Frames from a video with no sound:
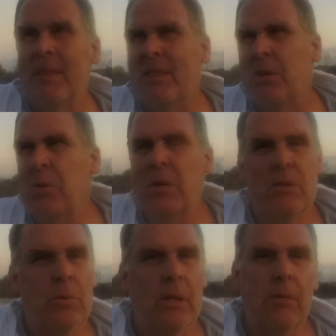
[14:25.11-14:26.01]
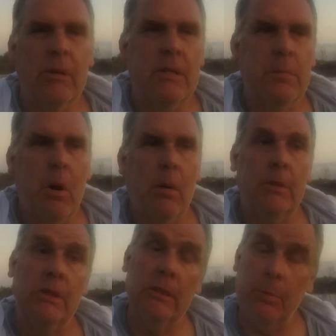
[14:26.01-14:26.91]
The NUC is really small,
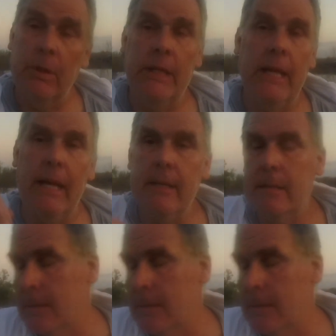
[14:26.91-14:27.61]
but she is putting in eggs.